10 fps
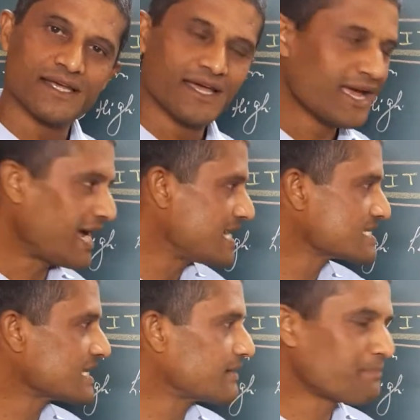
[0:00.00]
as
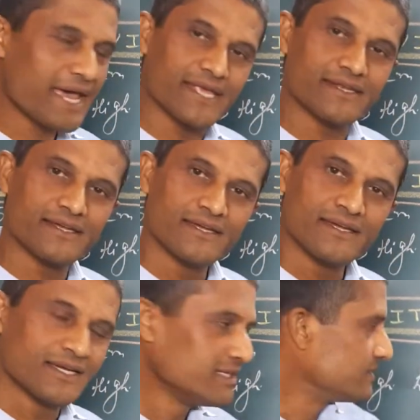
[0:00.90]
and when
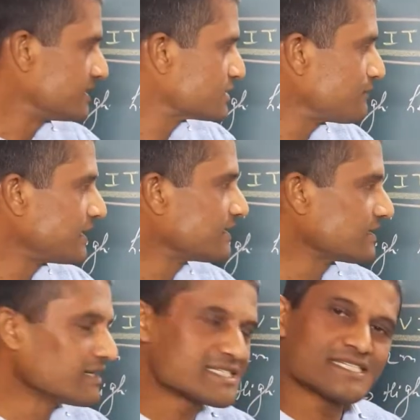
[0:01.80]
this very
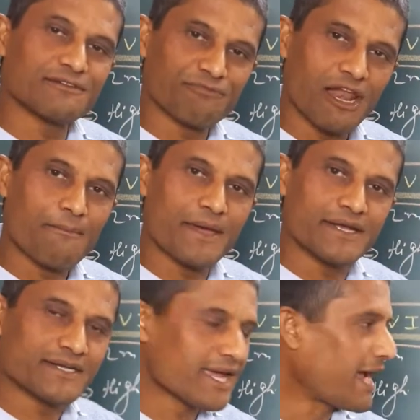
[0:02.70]
tungsten filament